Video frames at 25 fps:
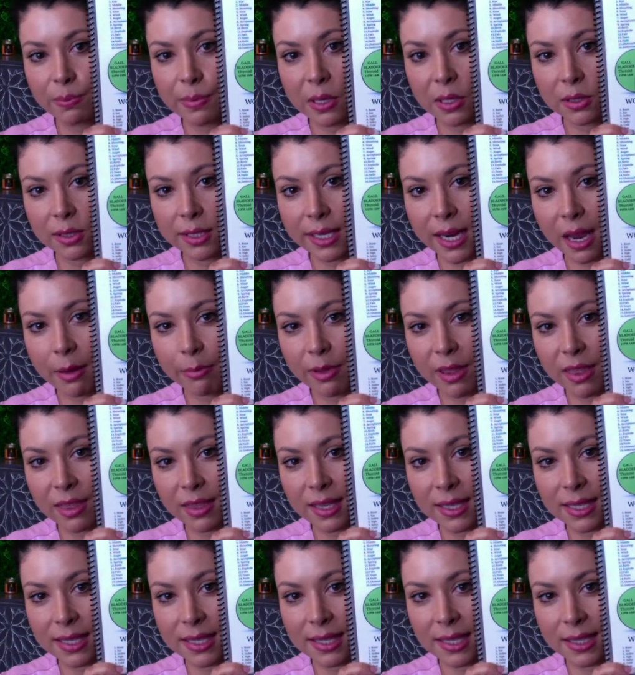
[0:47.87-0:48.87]
building up in
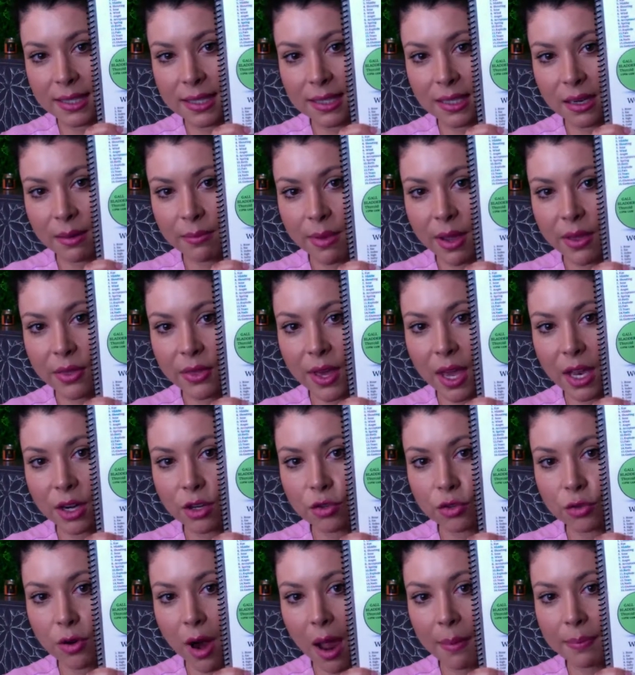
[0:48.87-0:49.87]
this system that
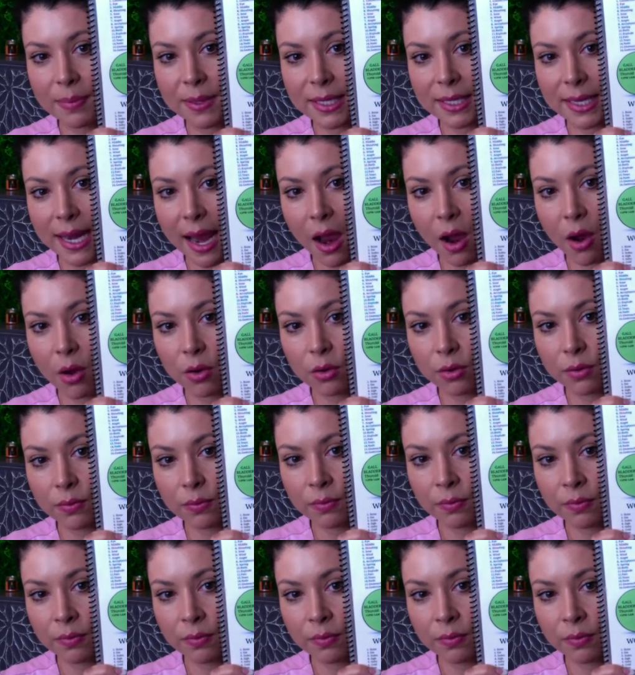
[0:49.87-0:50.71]
drops down